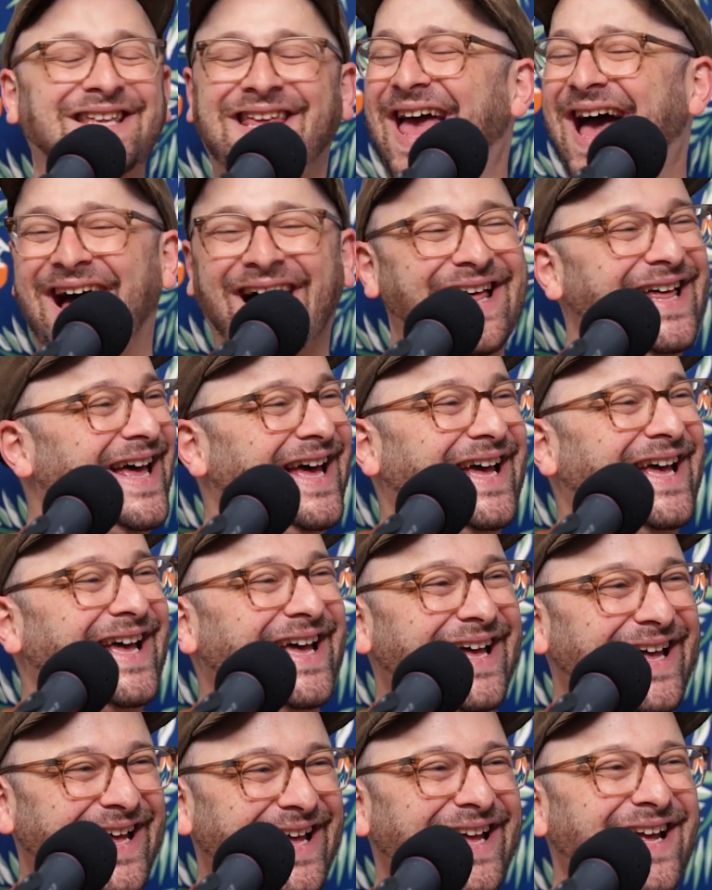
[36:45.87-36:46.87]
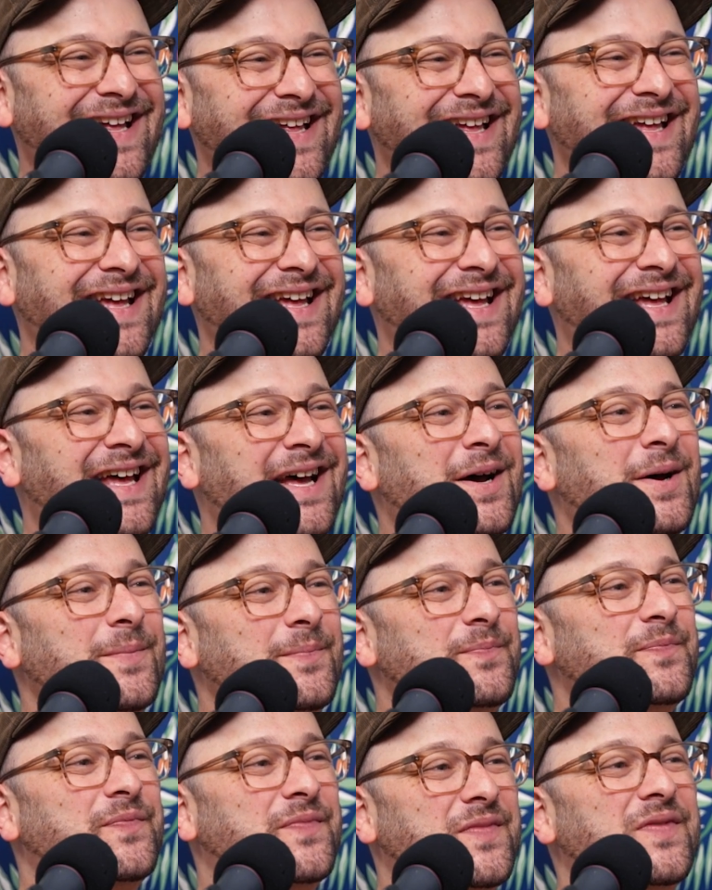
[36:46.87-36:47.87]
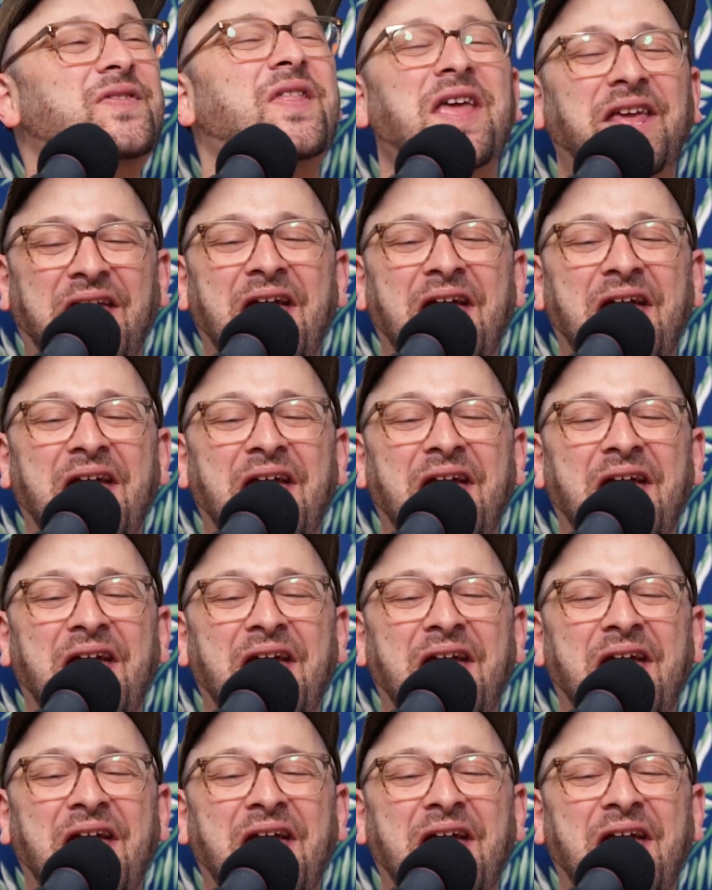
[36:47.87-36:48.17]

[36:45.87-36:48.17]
They understood the assignment.